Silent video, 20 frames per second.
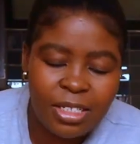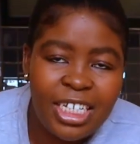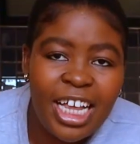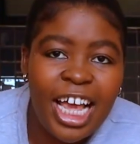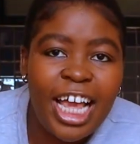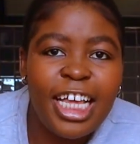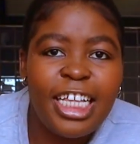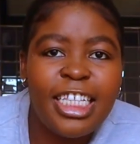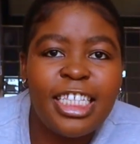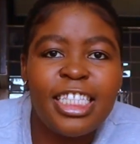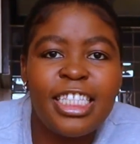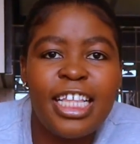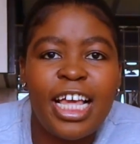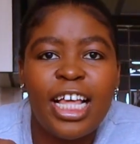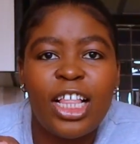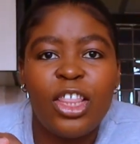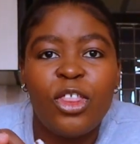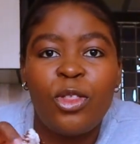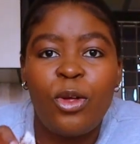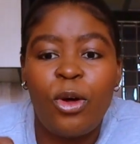
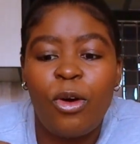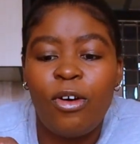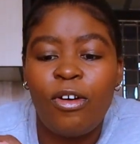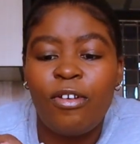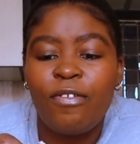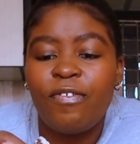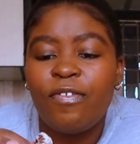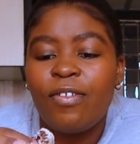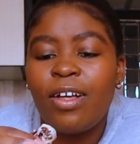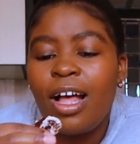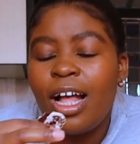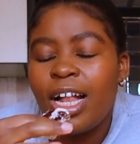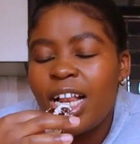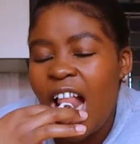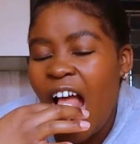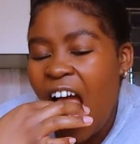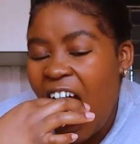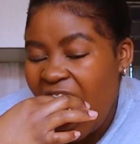tasting the offcut.